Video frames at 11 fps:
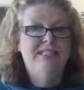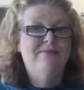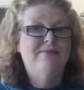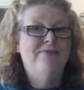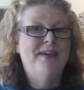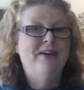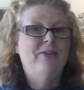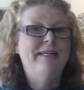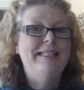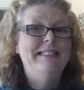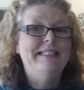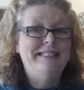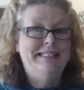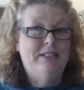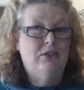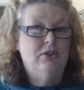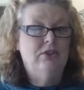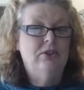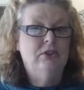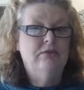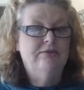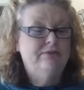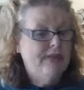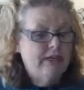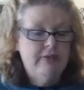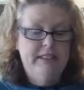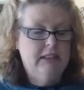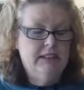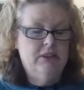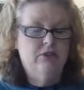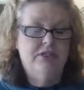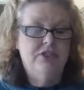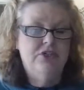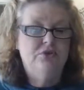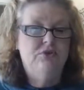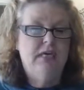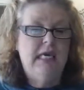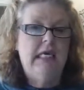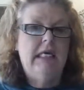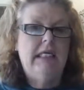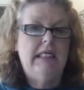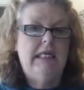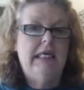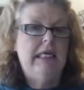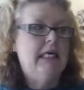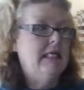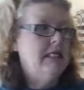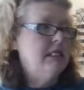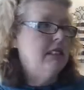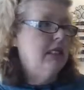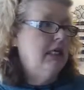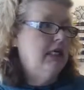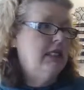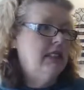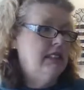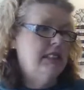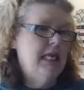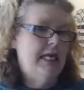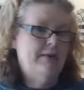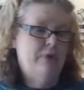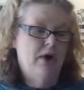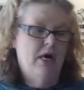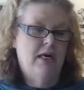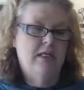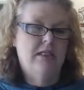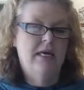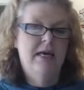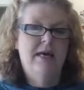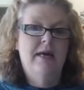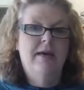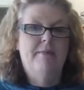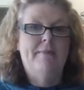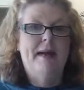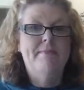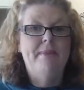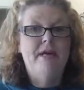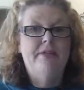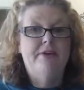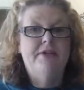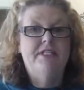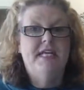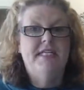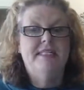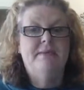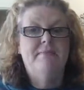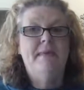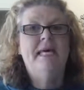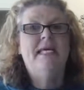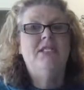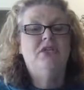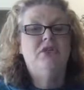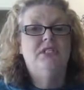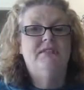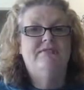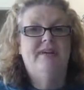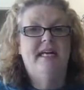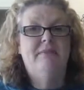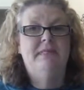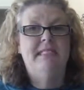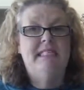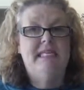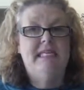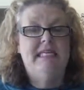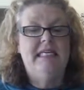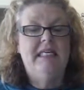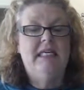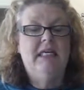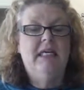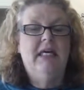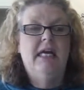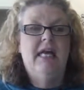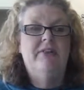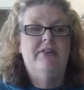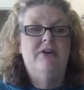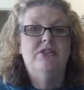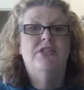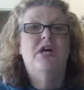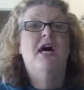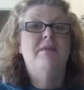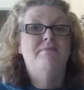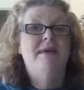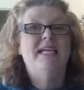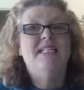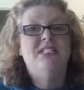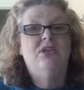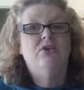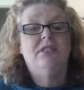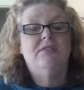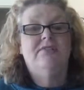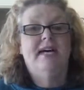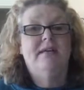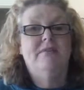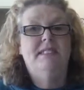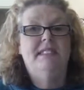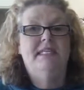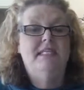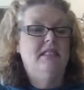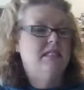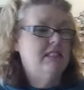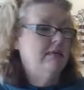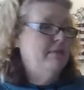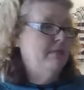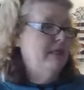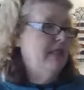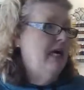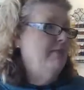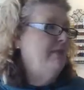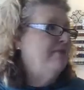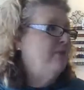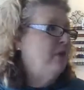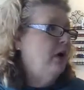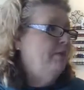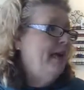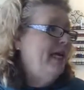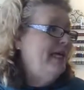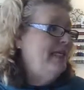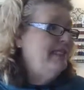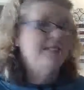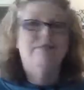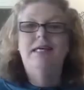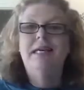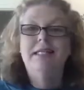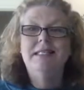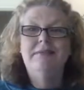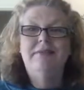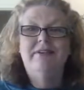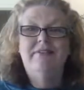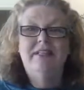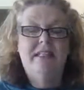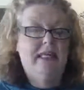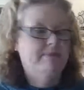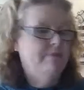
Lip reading: very little that you can't get in this line of products. My mother takes a mega dose of vitamin D, and there's not a mega dose of vitamin D in the supplement line. But for our pets, we got some of everything.